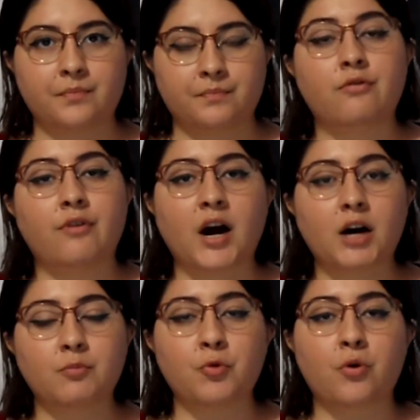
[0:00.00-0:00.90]
farm
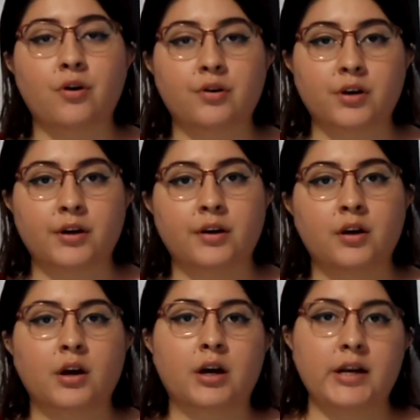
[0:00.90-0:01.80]
work,
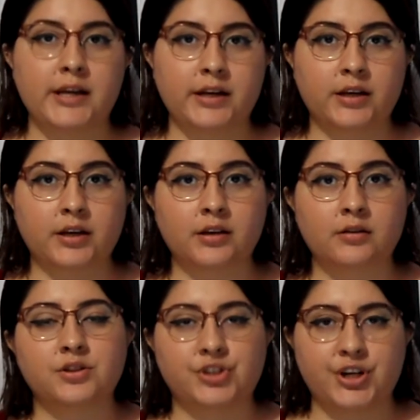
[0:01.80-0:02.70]
cleaning,
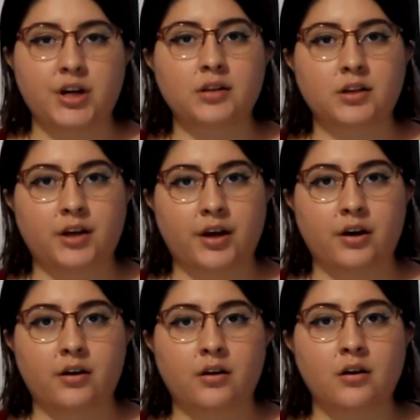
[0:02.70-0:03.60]
child
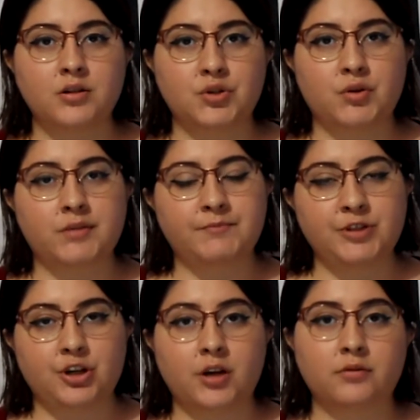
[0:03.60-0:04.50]
care,
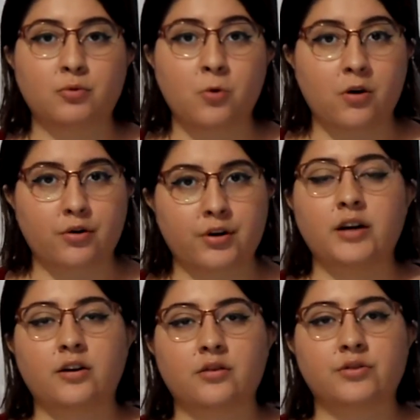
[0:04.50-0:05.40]
sweatshop work, and
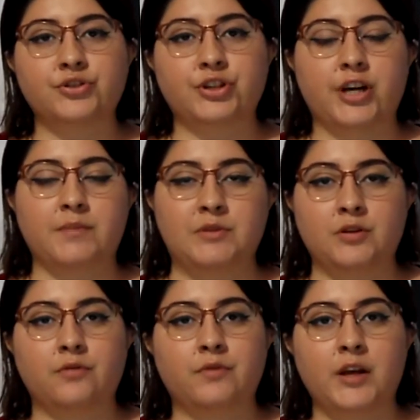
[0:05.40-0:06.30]
other types
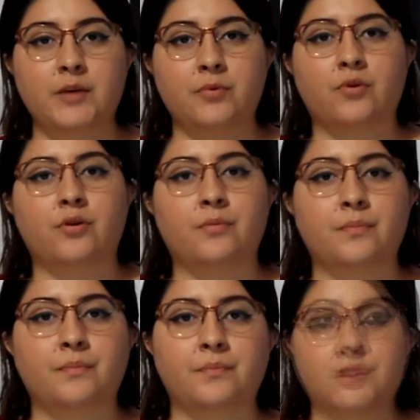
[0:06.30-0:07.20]
of labor.
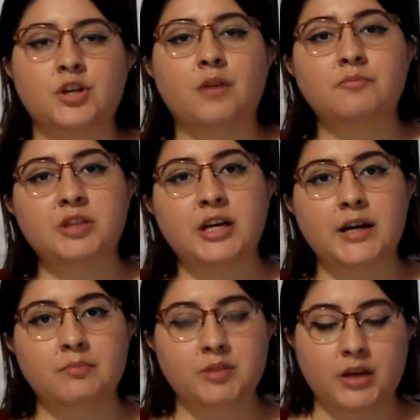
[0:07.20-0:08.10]

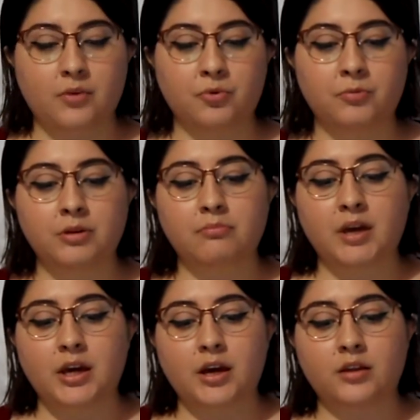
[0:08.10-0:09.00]
Sometimes a woman
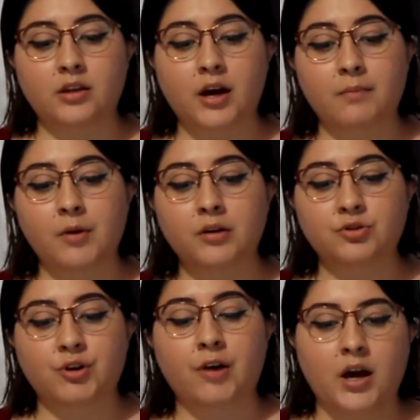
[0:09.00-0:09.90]
may end up
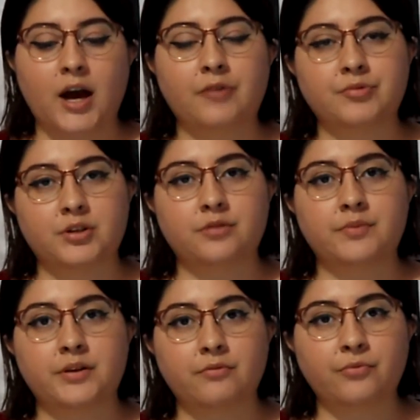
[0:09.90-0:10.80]
trapped after
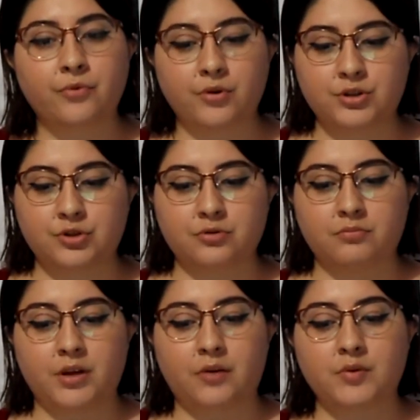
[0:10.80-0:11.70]
being forced to
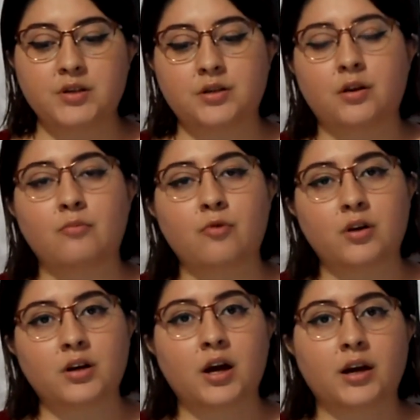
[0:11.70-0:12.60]
marry someone
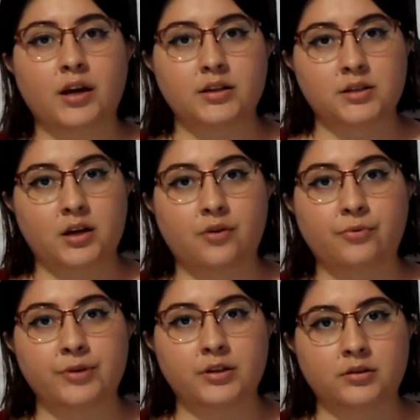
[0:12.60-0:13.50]
against her
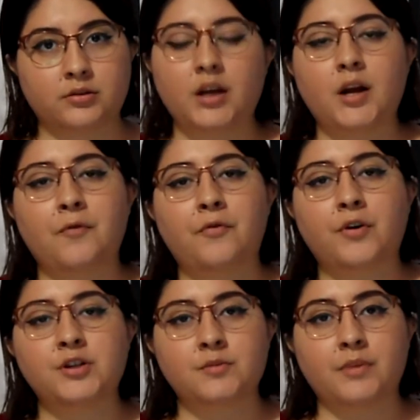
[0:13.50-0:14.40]
will. In a
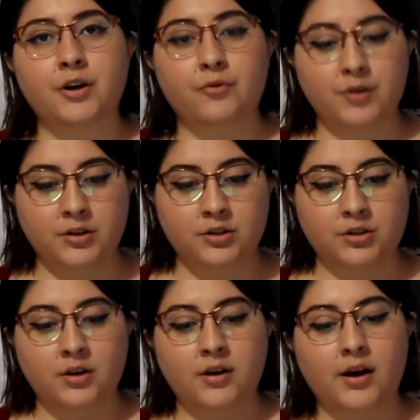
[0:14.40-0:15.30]
forced marriage,
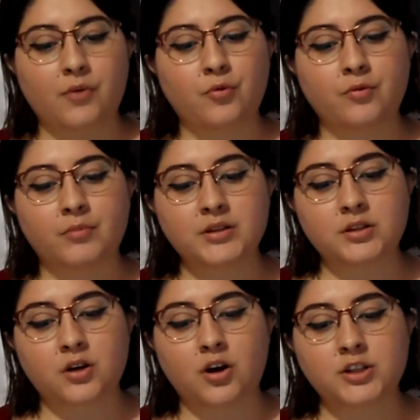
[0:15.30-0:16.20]
a woman's
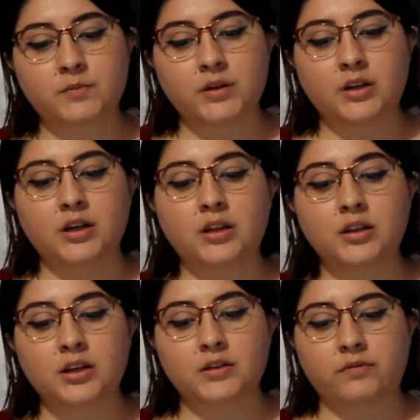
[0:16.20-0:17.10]
husband and
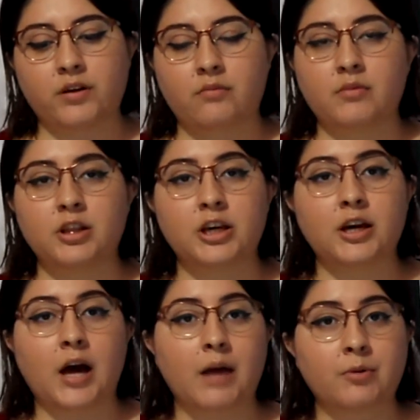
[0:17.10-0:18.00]
his family
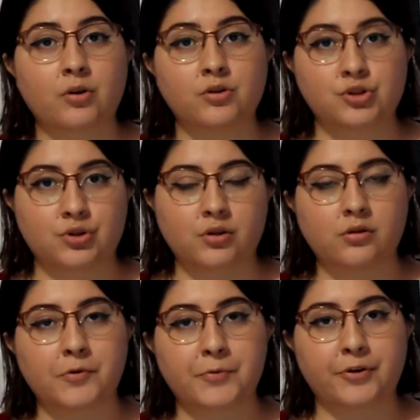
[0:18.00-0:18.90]
have control
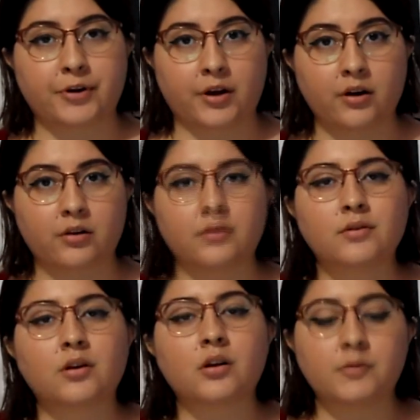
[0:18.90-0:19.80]
over her.
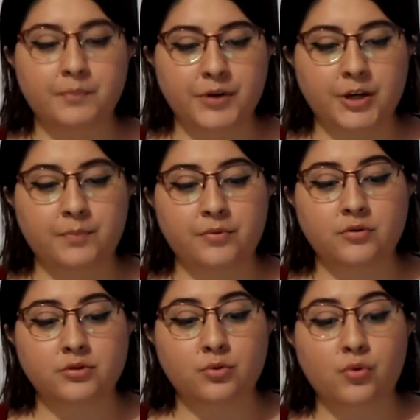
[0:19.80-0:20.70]
Not all people
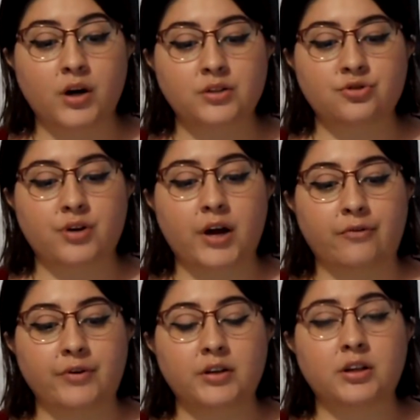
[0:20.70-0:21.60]
who are
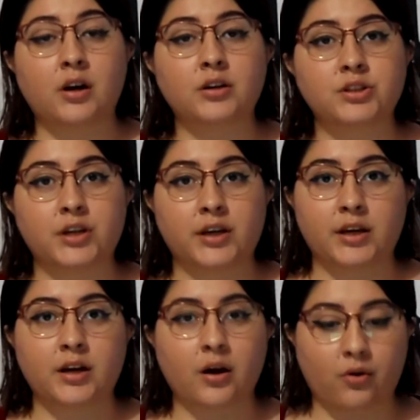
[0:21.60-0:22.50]
trafficked are taken
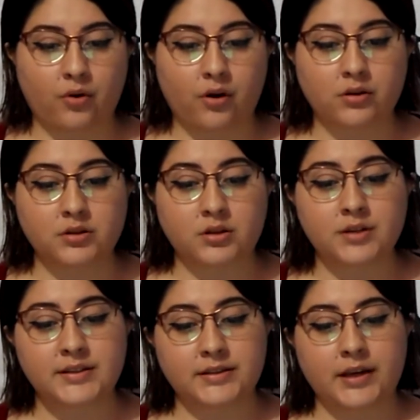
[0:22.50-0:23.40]
across
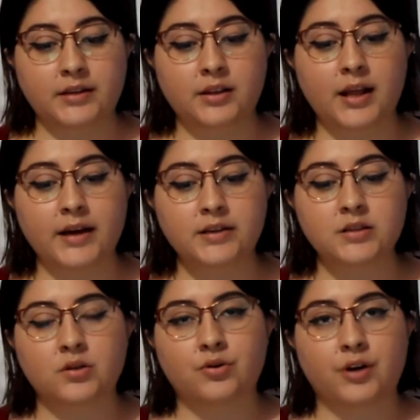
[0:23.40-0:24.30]
state lines
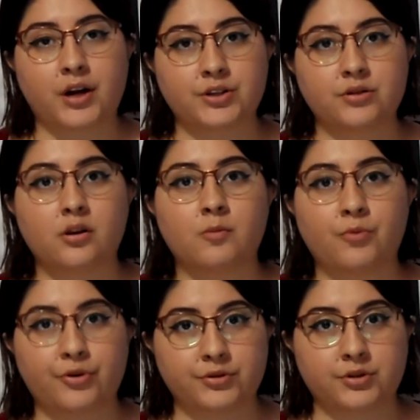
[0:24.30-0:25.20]
or national
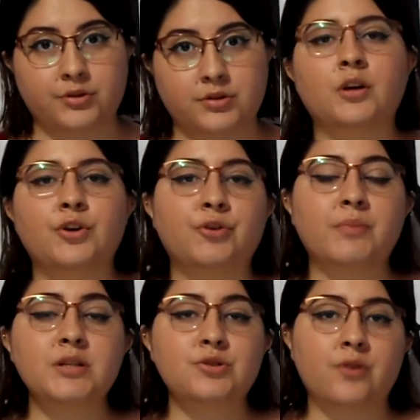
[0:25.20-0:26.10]
borders. Human
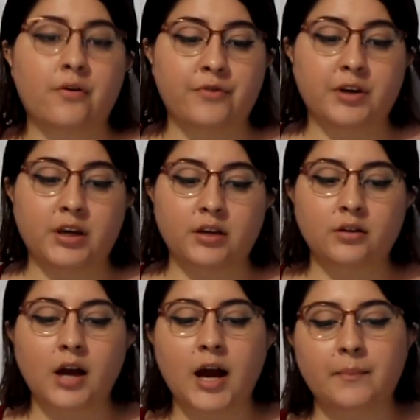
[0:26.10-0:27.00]
trafficking
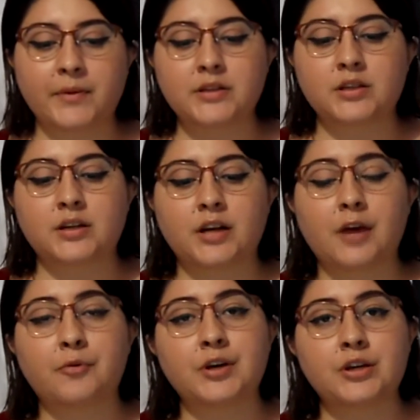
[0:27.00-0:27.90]
happens in every